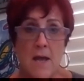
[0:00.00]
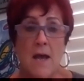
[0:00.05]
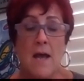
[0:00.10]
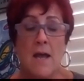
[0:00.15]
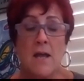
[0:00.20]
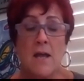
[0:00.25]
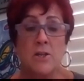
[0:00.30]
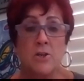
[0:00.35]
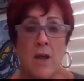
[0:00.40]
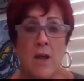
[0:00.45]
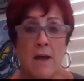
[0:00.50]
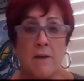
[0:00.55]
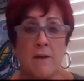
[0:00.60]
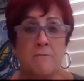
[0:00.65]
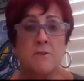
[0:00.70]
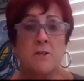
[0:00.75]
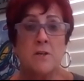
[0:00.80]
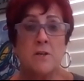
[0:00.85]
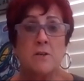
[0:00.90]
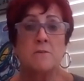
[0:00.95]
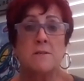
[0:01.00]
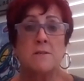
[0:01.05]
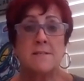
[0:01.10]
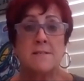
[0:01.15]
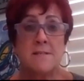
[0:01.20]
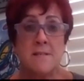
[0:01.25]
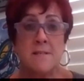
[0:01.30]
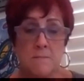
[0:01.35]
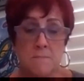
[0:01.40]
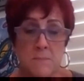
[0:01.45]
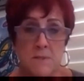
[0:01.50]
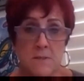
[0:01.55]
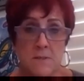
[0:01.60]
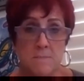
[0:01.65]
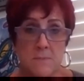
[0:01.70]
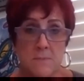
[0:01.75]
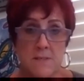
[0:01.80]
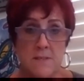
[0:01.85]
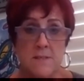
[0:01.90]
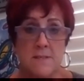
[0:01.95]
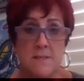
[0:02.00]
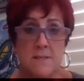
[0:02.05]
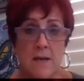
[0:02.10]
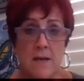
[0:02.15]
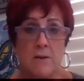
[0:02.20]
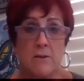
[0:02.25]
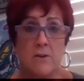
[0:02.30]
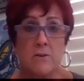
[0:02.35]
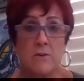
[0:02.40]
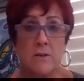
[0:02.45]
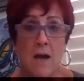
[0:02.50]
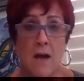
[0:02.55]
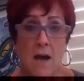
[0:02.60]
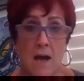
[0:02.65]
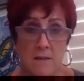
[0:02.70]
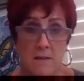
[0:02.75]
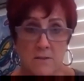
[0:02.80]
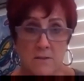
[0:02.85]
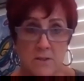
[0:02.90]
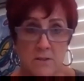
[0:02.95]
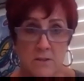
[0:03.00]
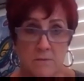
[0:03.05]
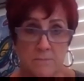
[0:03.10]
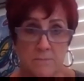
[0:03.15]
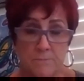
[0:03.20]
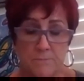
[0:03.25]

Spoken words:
and you have to know the symptoms to tell your doctor.